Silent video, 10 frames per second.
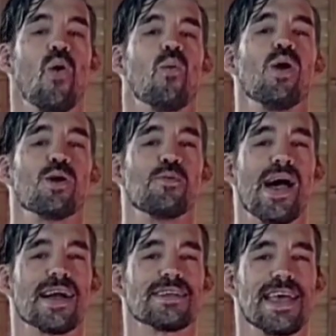Welcome
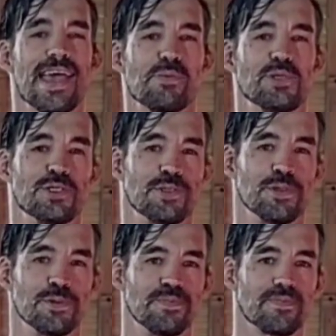back to Amp Jitsu.
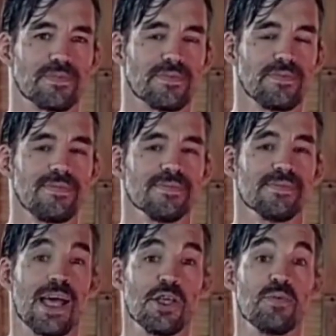
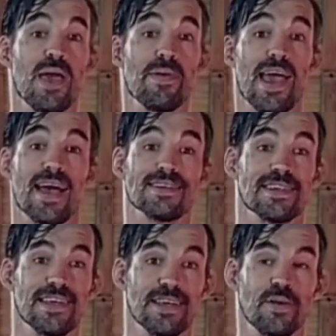Now you may be
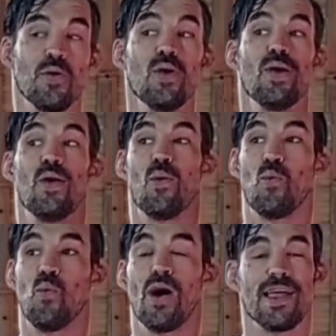asking,
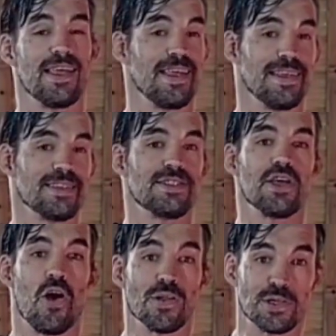what is the
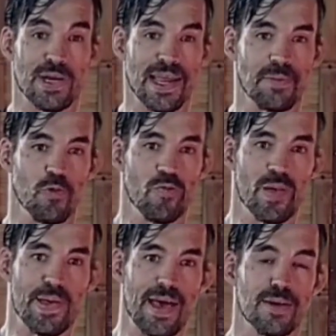alternating
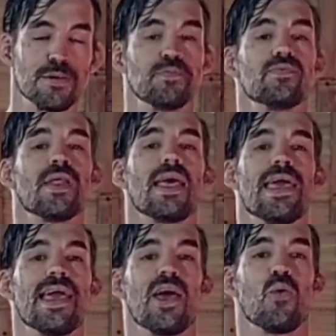movement pattern
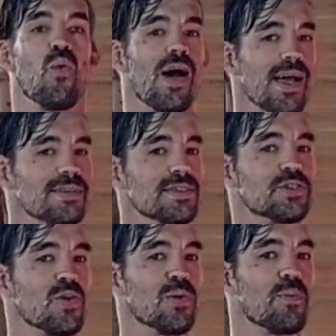and why is it
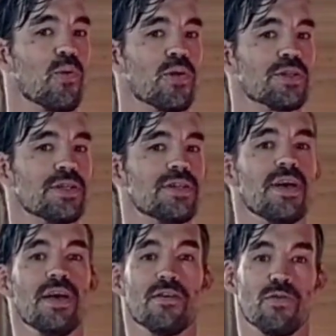so important
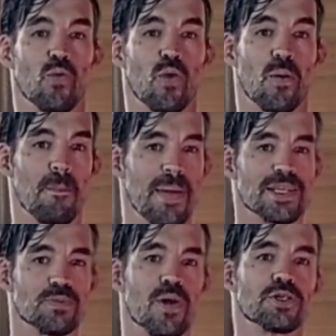for
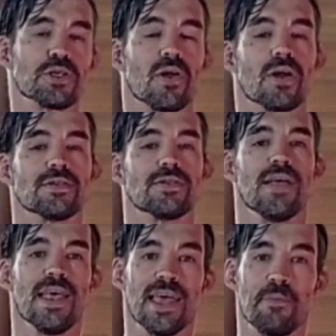mixed martial arts
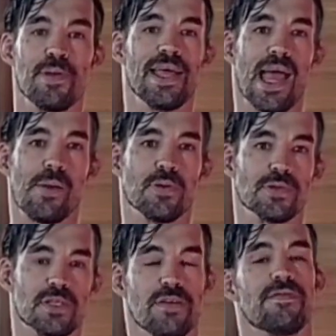and being able
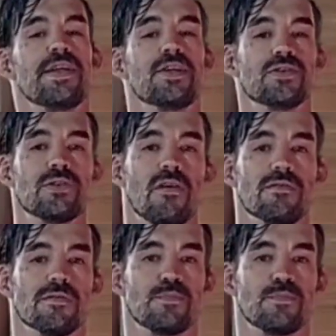to defend yourself?